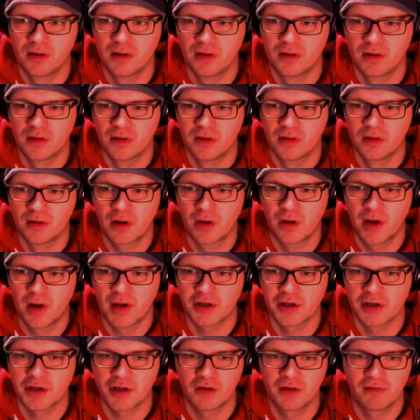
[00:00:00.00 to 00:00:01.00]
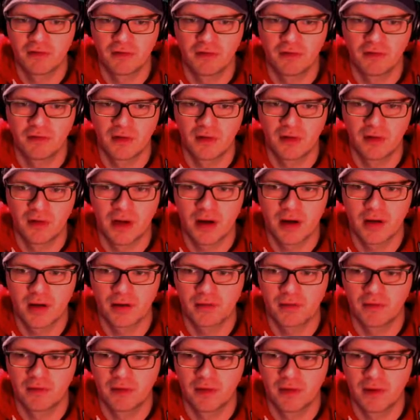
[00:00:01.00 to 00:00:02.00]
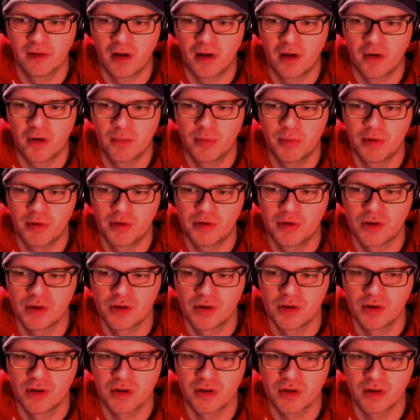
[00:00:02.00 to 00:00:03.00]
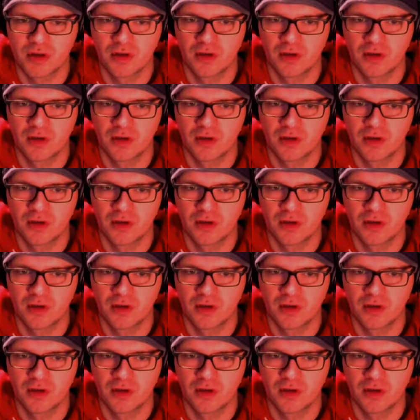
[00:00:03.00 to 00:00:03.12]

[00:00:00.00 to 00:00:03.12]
No action. Yeah. Opens.